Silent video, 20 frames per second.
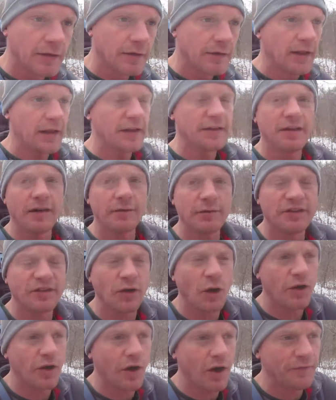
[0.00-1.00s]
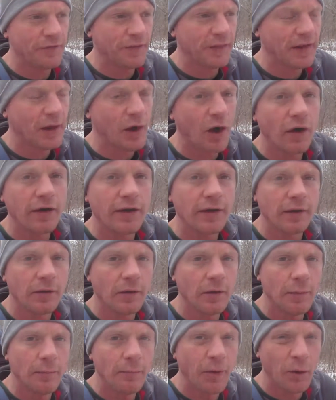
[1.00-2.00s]
like I said, we started off at the Gar Hill
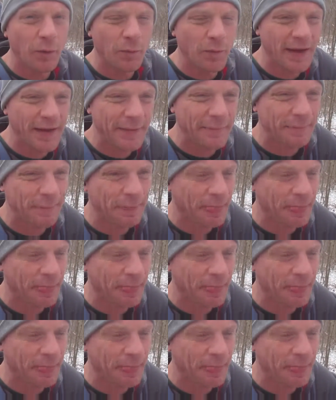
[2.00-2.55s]
boat ramp,